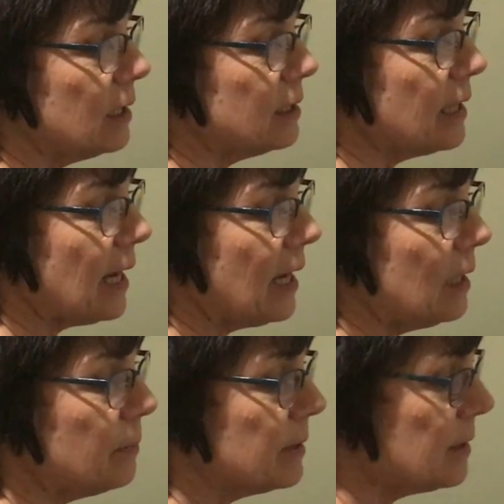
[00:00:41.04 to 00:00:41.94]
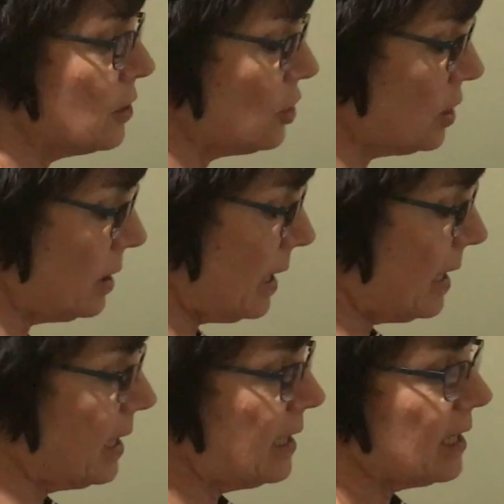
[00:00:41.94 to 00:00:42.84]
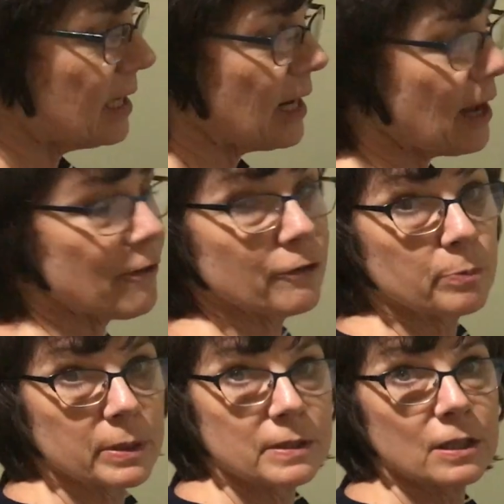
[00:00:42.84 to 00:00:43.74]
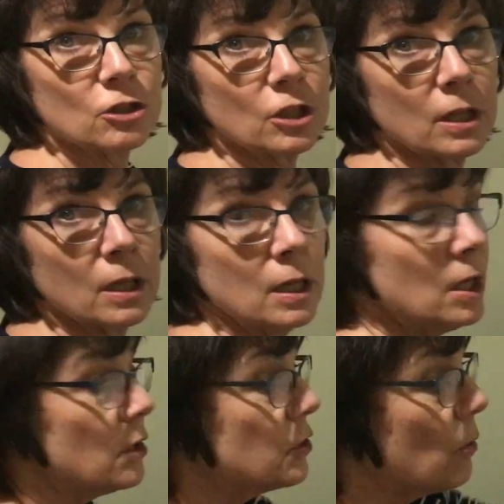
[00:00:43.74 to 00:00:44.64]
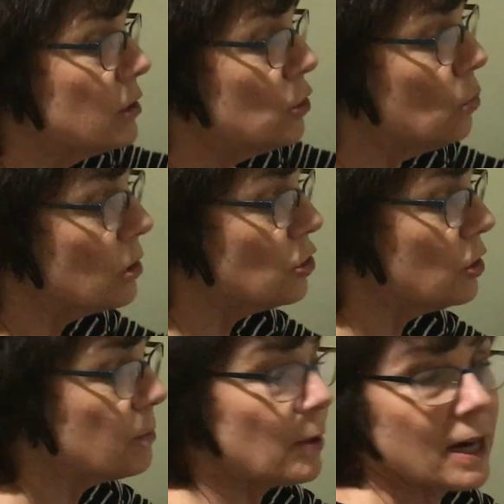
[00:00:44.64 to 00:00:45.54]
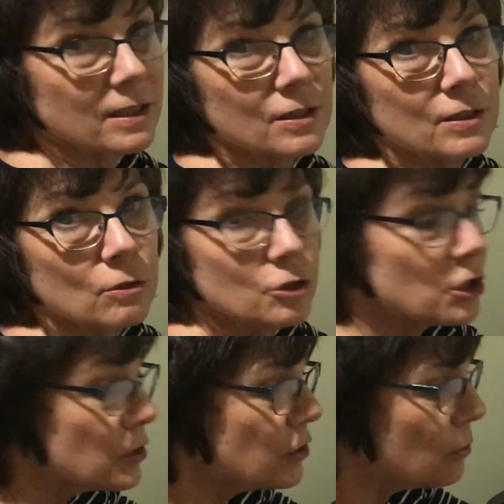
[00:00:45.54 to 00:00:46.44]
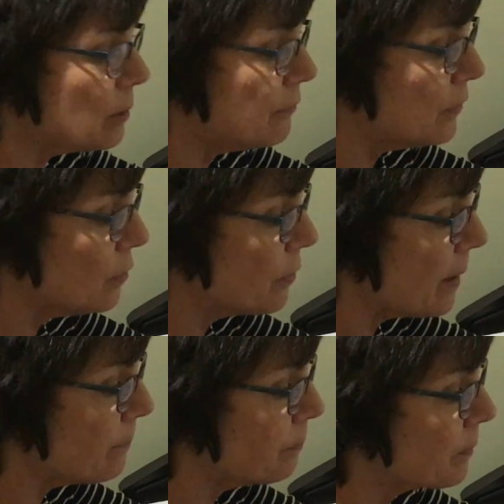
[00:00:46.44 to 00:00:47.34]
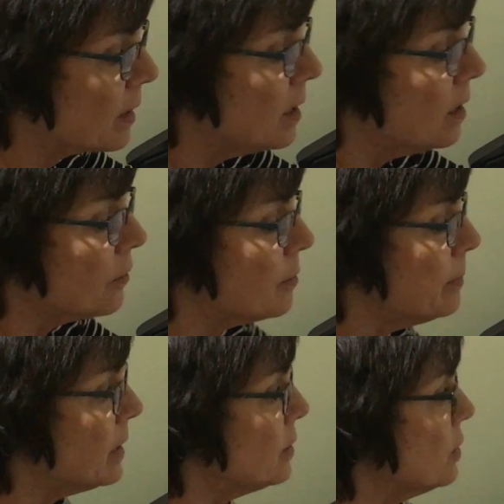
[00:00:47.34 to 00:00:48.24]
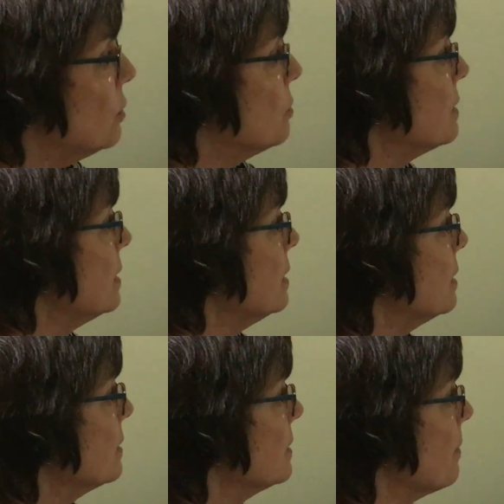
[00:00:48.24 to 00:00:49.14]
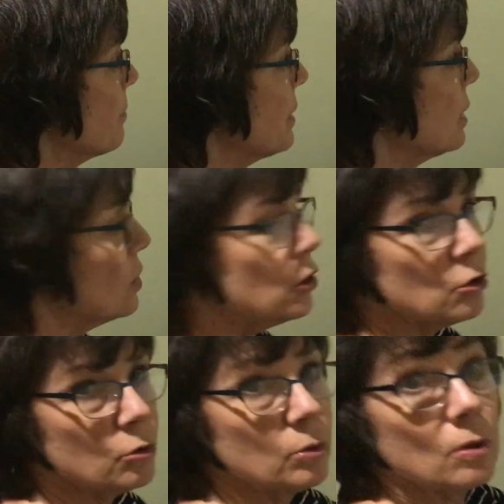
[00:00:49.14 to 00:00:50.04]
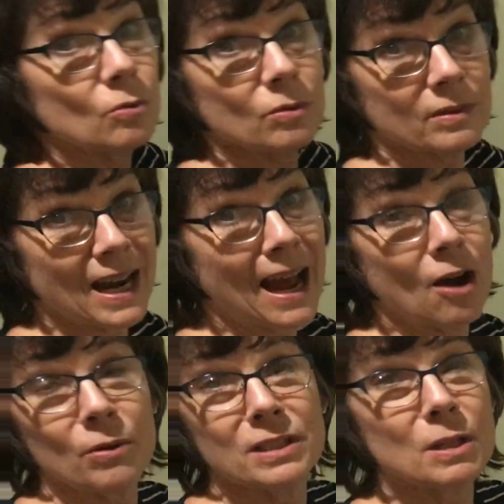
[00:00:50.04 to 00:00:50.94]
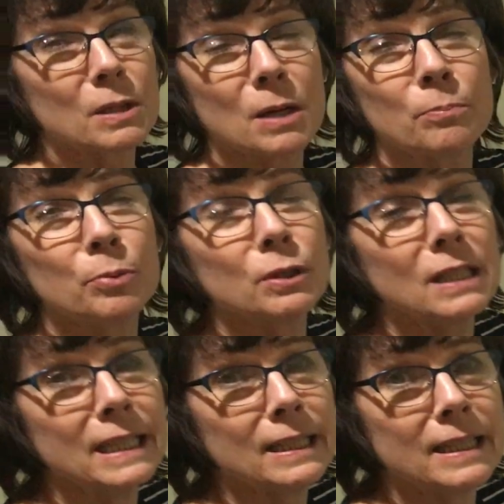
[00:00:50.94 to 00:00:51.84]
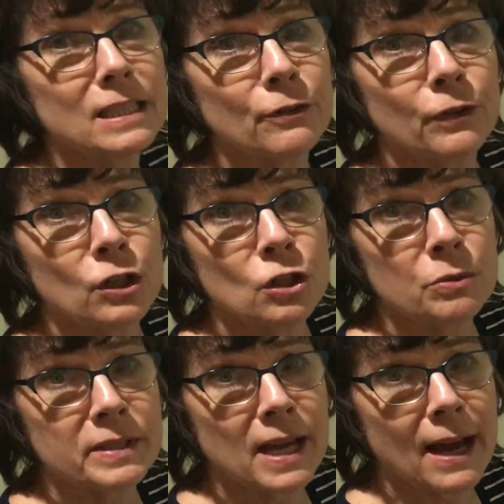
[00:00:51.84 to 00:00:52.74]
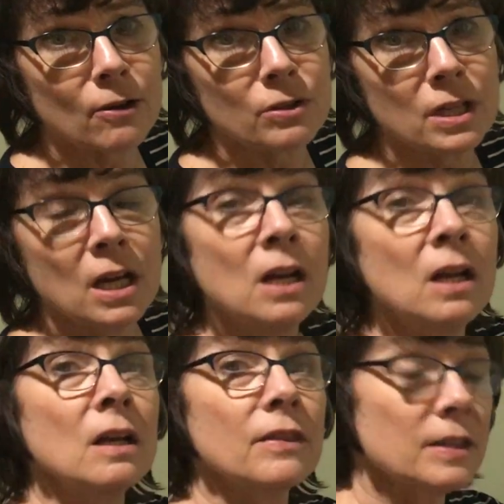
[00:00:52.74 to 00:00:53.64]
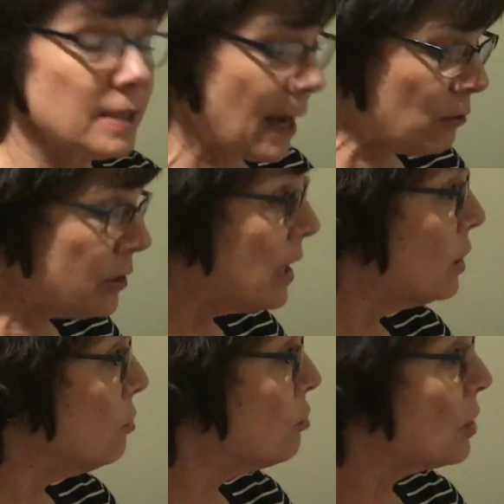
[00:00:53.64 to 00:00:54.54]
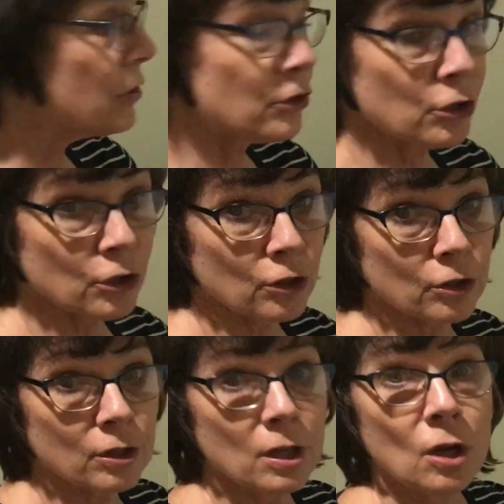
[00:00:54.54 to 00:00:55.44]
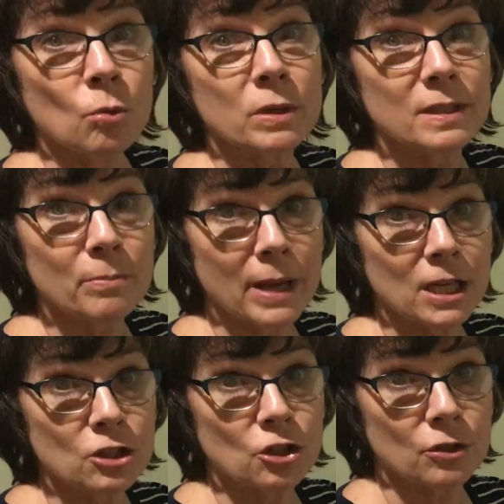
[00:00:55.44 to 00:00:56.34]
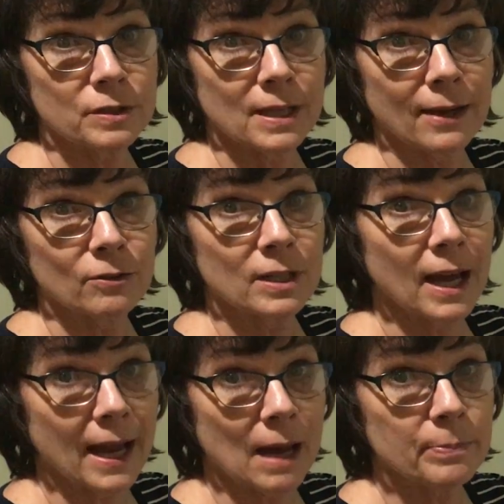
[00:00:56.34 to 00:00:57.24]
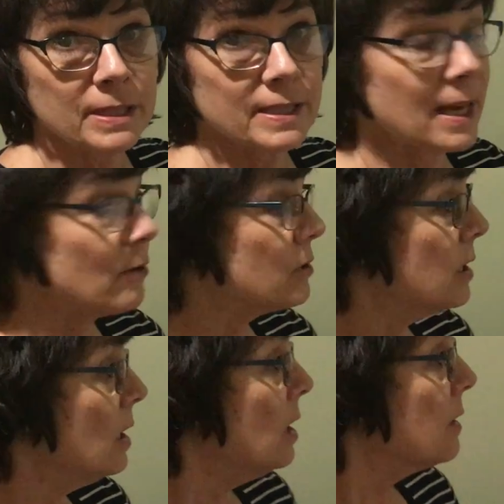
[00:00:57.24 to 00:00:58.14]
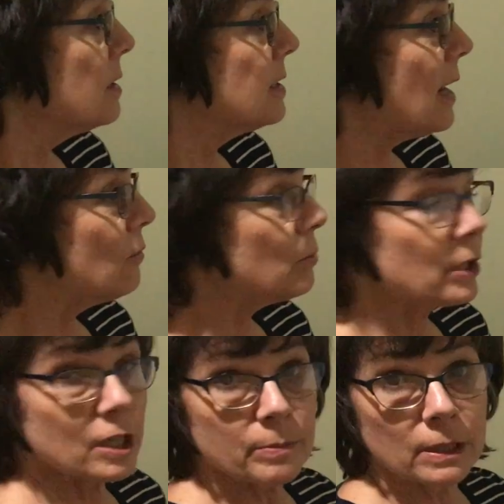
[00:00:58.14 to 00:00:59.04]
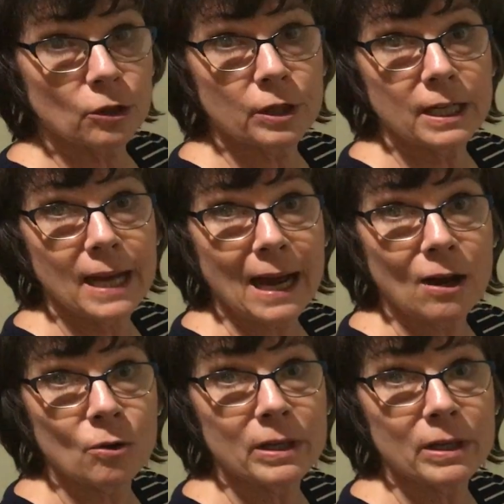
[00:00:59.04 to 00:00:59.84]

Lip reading: in A position, and in an F position. So I do want you to practice those just to review them. The big news is something new now. It's a completely different new sound. The sound that you just heard was a major sound, a happy sound. The sound we're going to be learning now